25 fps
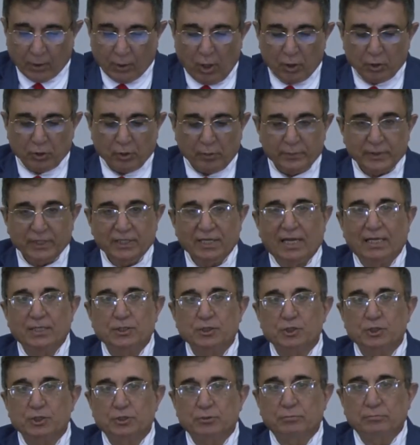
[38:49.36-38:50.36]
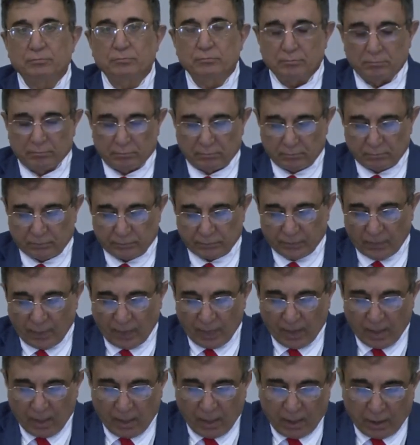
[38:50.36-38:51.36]
Concubinage.
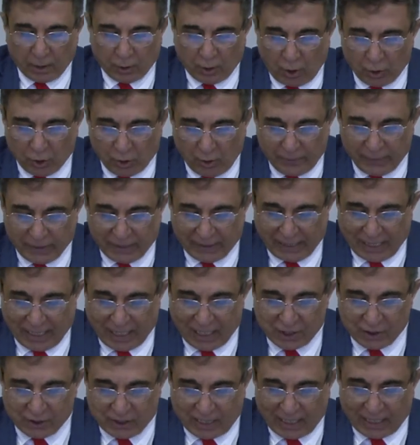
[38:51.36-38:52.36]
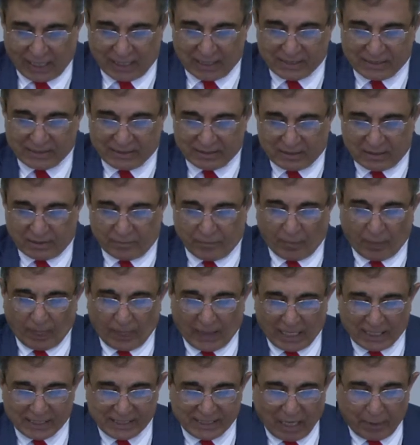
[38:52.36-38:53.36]
Concubinage as
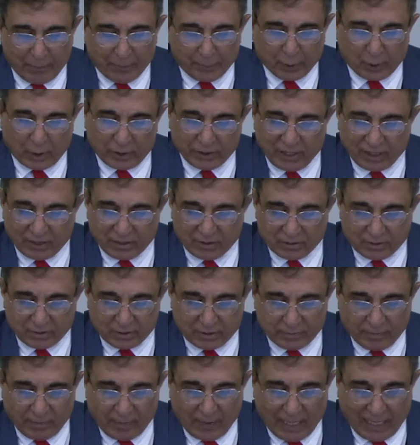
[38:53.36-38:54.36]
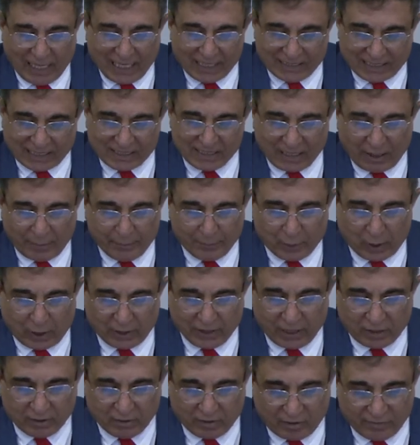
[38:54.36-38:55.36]
a subproduct as a
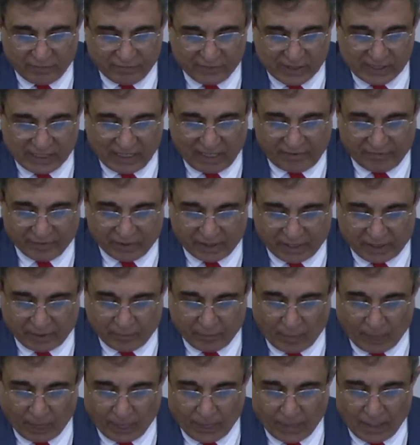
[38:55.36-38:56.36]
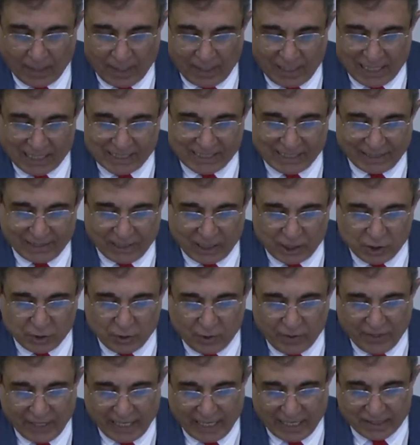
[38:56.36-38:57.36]
subproduct of slavery is an
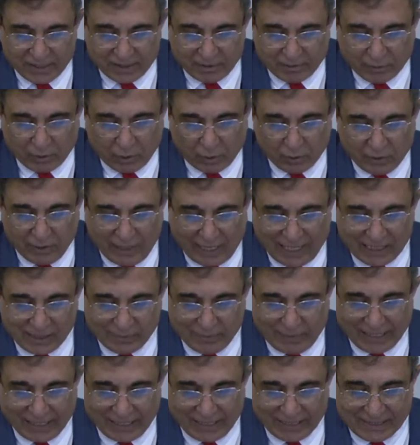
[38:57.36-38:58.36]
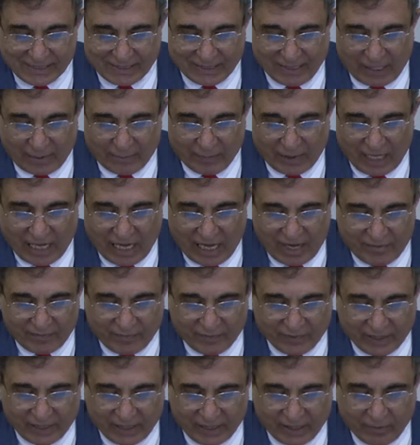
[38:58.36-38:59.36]
issue that's recognized by Islam
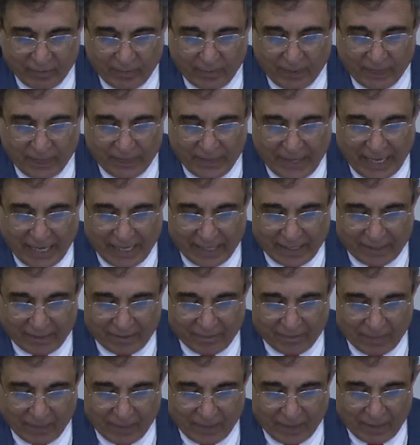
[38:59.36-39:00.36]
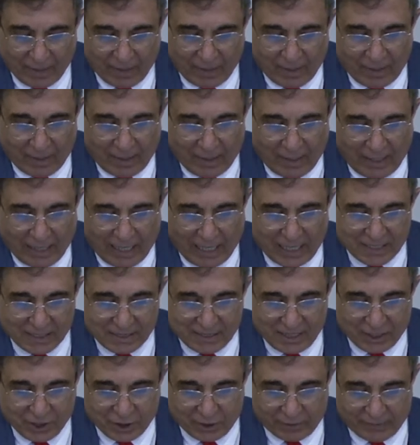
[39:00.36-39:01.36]
every day
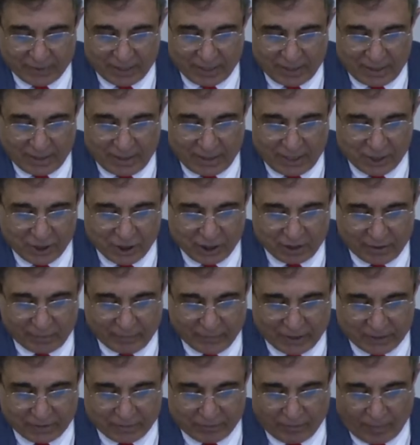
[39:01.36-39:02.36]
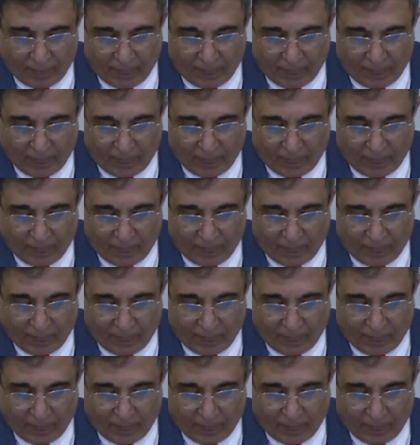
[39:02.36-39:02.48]
as legim, uh, legitimate.